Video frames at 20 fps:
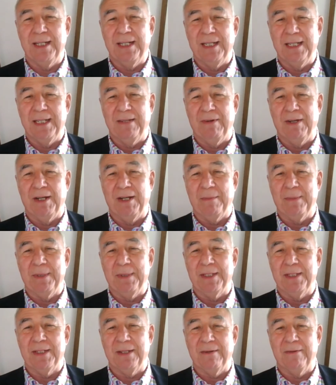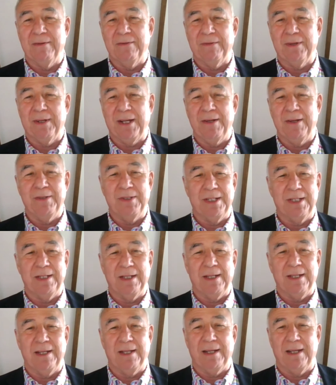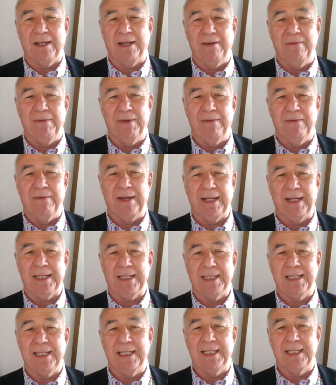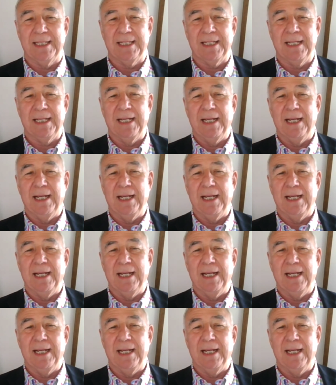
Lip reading: development of COVID vaccines,